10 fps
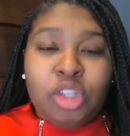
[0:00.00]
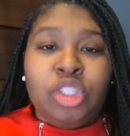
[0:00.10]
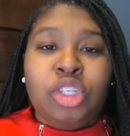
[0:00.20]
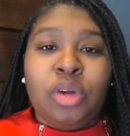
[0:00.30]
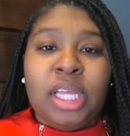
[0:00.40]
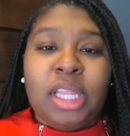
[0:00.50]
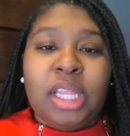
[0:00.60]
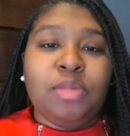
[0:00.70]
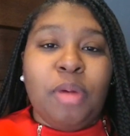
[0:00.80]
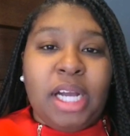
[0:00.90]
During
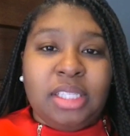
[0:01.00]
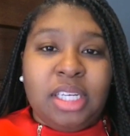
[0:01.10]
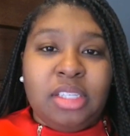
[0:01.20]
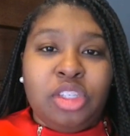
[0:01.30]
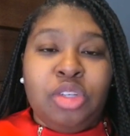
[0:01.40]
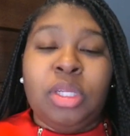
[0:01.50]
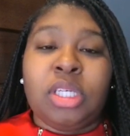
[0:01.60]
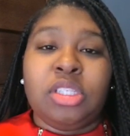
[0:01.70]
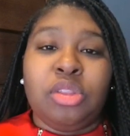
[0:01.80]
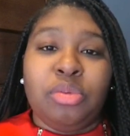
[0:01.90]
this process, you
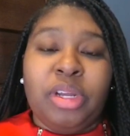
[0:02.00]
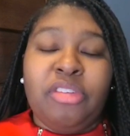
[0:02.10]
look to 3